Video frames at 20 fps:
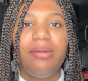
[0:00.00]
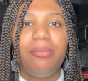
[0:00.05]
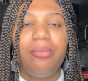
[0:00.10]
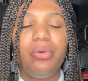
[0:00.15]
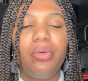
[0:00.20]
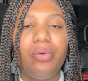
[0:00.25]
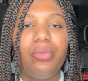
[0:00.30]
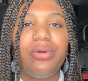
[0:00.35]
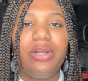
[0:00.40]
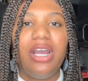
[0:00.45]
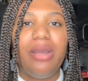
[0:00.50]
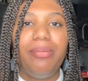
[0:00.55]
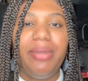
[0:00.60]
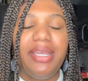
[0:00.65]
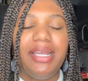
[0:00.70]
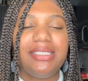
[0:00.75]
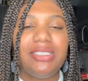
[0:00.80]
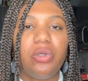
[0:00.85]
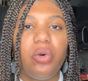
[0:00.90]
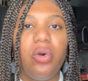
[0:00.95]

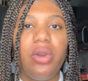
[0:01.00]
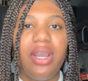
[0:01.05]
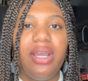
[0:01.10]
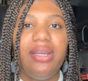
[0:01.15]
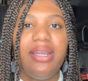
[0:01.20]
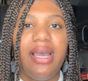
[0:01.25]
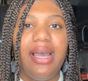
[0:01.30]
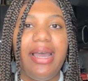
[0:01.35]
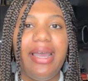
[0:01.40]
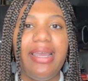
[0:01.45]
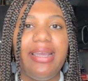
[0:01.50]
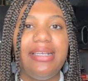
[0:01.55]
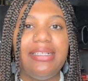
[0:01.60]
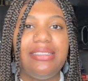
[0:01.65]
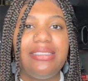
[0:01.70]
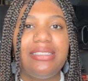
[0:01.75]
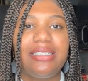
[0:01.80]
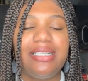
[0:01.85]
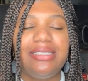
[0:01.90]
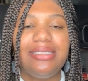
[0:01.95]
programming is
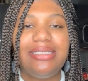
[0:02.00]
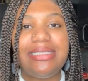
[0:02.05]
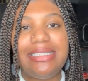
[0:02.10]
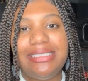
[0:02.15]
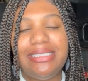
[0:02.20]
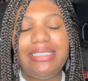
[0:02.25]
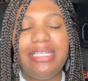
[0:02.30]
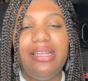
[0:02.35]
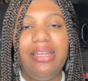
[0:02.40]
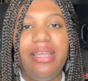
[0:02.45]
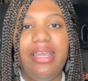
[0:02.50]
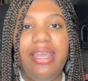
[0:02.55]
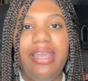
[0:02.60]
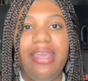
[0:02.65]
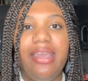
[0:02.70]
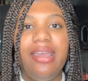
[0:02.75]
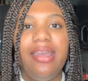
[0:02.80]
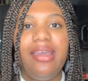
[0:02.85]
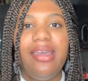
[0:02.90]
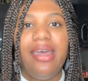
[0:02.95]
organized
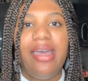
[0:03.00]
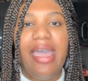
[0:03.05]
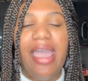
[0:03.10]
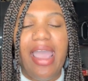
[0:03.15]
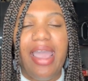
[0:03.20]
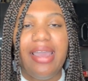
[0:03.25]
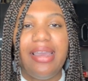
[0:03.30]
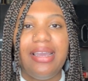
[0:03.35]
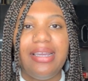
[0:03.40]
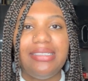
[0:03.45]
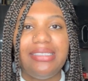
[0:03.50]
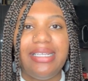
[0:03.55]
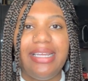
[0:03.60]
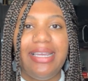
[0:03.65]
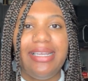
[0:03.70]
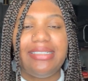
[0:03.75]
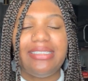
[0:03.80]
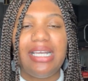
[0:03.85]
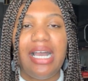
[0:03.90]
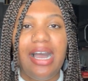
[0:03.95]
consistently at a
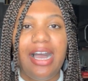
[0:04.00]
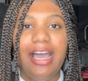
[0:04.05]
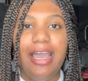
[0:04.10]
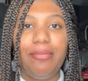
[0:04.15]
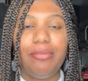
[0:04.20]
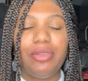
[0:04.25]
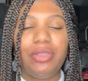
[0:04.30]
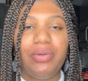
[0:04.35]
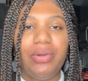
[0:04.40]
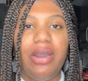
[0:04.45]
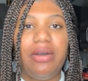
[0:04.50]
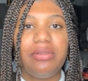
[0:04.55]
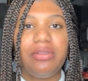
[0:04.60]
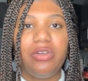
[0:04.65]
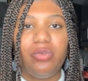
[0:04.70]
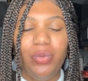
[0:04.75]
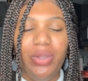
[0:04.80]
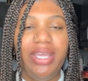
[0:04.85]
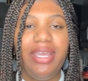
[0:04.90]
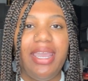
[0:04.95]
day time throughout
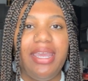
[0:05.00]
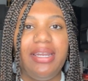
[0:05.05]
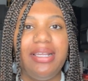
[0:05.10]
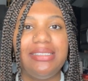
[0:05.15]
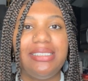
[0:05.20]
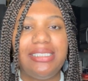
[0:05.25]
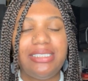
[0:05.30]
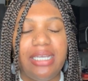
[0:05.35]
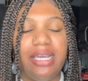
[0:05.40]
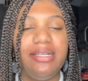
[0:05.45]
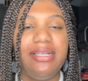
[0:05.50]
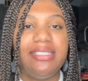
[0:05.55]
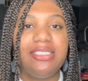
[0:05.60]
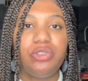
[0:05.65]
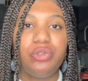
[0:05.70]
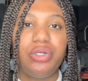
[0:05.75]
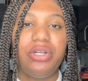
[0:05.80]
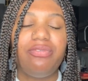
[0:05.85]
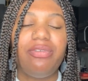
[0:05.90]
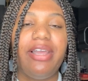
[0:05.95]
the week and a stunt is
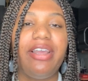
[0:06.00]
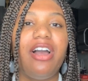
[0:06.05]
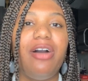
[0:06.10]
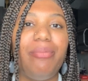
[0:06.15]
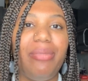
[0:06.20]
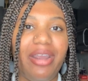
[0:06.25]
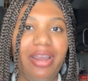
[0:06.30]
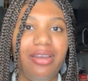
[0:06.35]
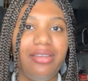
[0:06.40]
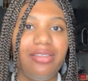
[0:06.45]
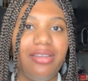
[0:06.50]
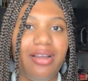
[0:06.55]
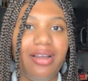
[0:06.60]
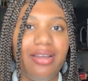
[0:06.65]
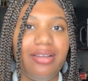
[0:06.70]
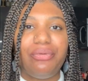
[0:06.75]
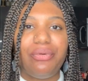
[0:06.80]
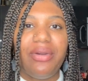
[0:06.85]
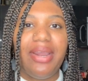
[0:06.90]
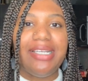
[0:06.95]
sort of like a
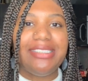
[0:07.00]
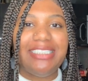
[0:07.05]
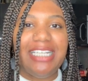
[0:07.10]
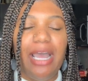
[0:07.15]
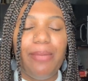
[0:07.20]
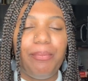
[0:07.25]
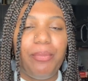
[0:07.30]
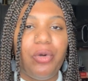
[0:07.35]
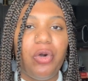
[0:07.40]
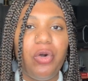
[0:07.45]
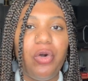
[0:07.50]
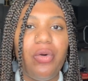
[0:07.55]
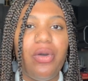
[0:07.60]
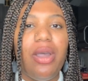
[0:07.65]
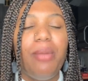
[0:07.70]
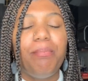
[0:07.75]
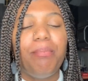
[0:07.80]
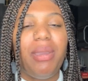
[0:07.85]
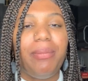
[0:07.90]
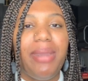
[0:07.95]
marathon. For example,
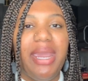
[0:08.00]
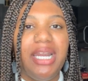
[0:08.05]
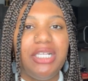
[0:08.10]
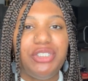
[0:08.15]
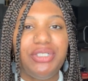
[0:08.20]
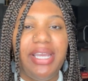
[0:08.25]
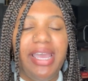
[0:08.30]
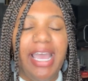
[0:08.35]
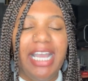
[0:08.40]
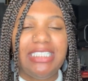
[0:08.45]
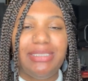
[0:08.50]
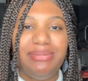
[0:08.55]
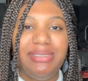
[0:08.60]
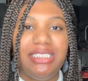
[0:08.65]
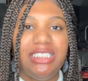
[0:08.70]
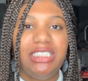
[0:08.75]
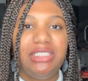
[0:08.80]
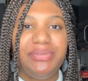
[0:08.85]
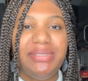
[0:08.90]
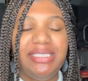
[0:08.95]
my manager asked me
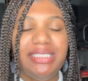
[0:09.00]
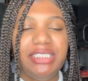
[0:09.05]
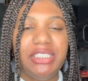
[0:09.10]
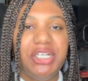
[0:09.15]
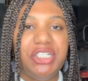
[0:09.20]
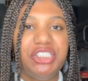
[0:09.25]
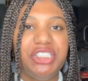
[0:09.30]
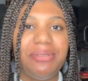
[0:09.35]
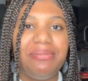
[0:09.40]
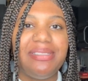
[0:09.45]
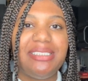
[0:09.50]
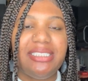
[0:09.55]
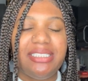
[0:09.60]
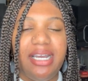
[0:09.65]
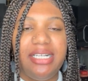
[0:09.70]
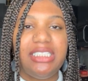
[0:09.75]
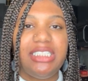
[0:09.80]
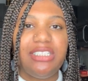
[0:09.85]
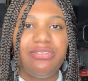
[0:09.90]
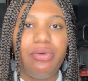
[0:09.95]
to research some
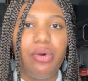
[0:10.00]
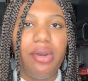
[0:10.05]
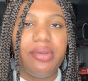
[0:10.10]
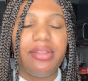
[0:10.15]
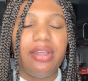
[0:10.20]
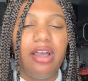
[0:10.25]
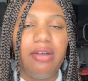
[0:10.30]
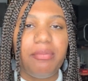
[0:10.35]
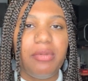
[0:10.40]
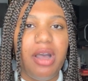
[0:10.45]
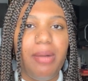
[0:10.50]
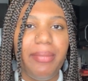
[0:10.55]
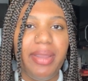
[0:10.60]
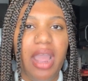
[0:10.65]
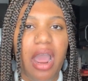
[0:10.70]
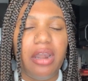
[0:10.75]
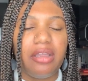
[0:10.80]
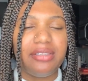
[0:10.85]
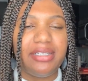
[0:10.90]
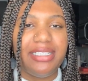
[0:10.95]
stunts for the upcoming
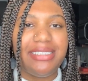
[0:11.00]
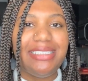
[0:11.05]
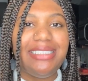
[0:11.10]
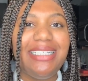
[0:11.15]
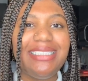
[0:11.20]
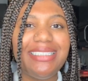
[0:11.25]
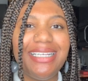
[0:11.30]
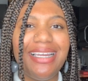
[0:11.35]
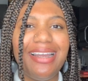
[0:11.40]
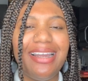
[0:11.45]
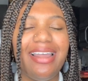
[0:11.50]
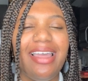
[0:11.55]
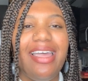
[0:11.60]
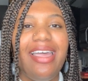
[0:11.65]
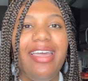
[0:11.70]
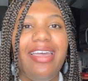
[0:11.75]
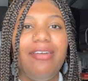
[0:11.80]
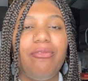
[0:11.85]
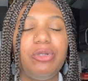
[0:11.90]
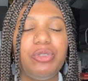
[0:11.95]
holiday season,
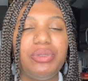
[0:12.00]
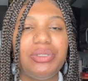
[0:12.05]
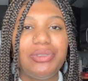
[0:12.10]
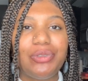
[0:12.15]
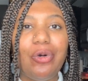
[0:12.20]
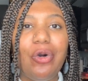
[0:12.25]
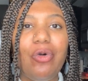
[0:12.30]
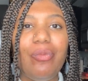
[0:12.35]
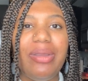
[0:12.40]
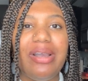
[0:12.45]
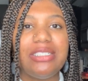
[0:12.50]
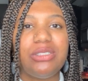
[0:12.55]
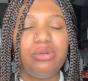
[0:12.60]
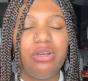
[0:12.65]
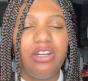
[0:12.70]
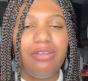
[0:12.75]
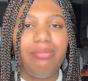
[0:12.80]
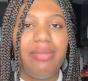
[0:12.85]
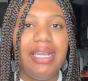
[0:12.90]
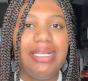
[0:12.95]
which was cool because
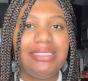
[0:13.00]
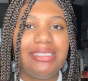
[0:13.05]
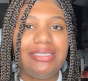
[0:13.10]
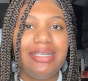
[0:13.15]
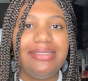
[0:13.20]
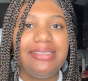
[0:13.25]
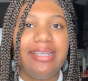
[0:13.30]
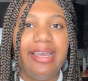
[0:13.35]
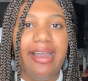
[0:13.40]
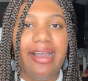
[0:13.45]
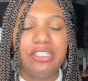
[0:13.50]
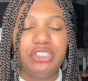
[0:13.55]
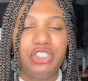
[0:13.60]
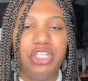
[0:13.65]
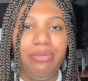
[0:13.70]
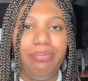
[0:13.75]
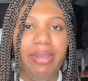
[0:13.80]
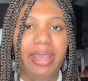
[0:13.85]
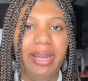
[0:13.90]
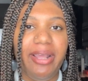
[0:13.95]
one of my stunts
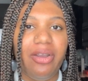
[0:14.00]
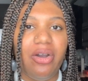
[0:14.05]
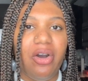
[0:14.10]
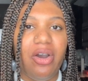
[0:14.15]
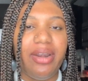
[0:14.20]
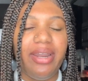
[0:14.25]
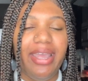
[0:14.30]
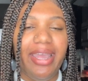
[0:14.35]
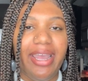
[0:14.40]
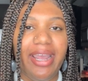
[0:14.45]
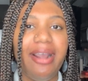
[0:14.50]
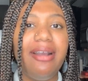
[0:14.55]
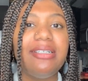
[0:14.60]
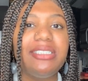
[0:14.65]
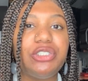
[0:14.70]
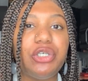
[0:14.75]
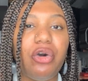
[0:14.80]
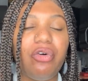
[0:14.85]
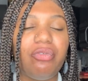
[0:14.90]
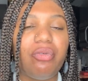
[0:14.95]
actually made it on air.
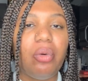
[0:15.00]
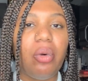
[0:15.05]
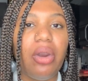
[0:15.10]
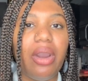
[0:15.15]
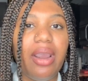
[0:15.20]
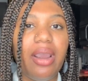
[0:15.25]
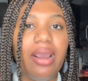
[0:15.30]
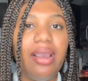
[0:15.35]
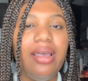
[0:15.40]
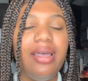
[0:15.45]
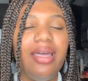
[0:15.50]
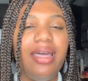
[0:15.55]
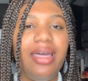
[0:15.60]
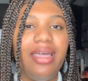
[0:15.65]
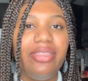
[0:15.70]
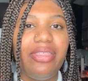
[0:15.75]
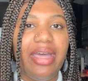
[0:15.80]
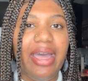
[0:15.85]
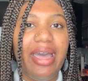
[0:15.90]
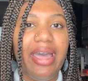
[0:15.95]
So for
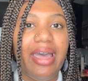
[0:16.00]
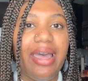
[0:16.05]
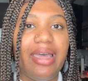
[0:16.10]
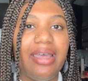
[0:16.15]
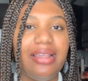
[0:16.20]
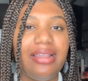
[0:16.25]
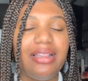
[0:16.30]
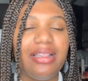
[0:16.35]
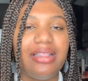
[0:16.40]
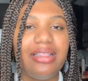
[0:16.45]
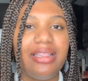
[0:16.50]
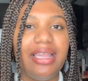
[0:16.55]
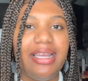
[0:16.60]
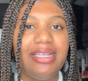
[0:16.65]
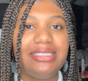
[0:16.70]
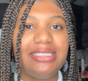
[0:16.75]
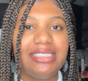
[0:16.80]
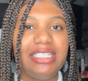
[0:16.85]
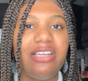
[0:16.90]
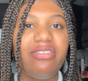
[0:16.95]
that
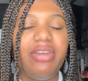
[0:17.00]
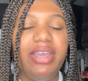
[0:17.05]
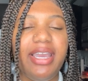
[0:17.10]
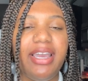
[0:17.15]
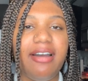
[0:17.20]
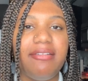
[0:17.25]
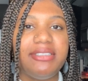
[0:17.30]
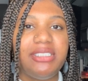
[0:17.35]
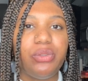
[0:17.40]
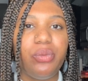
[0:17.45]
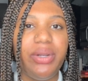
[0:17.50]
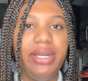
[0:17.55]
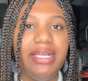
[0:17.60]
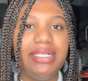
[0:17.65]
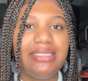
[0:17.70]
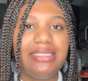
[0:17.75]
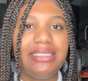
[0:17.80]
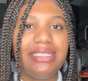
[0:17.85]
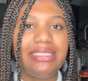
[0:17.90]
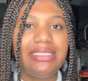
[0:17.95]
Thanksgiving of
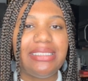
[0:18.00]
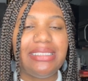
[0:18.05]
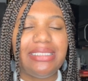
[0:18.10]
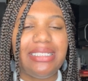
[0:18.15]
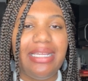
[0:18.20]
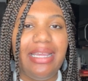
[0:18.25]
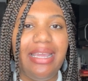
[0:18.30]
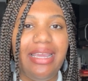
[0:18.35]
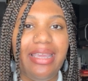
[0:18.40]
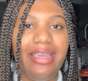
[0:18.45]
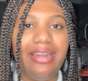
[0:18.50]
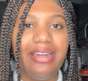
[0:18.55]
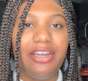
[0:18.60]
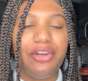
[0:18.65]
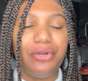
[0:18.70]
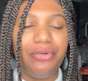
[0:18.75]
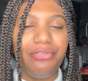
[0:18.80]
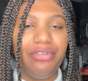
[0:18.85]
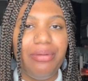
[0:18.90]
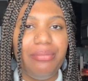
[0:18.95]
2016
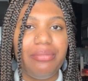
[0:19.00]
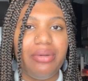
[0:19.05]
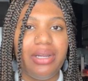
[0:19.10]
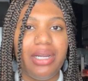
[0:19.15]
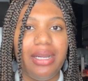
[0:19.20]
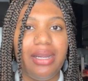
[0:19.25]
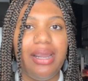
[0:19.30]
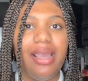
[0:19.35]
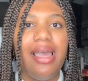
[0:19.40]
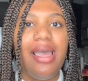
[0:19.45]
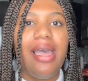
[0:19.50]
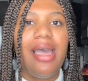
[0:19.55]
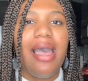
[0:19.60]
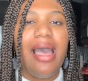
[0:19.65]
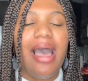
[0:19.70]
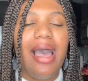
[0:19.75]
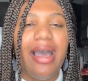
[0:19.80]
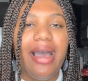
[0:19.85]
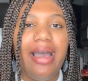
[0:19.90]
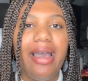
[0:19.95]
in November,
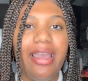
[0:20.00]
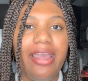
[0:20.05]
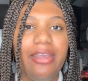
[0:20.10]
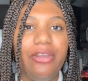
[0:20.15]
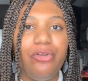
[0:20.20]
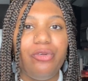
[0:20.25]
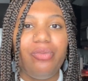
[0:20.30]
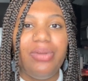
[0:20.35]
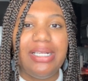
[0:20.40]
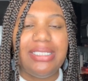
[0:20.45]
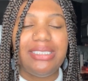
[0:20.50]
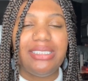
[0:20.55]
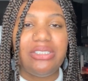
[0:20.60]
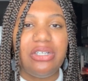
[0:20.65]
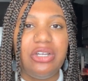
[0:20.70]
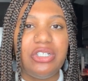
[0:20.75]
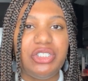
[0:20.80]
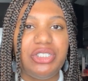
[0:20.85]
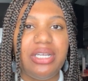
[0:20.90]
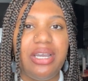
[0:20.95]
I
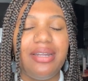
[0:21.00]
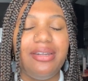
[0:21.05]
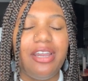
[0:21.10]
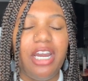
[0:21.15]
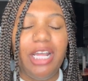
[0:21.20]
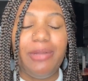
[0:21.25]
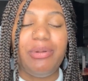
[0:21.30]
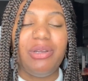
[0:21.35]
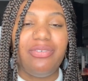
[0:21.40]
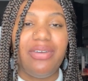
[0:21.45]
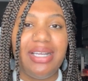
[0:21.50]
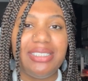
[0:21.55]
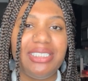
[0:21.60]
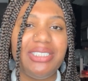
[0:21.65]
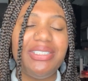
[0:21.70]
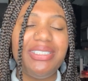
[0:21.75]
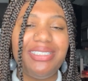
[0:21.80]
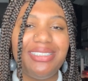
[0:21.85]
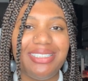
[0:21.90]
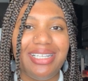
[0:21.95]
researched a Nutty
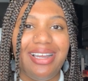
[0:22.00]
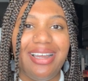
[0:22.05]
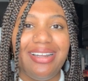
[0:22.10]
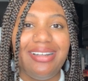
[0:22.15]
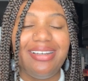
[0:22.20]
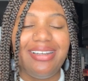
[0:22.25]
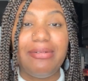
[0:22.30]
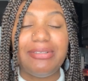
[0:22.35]
Professor stunt.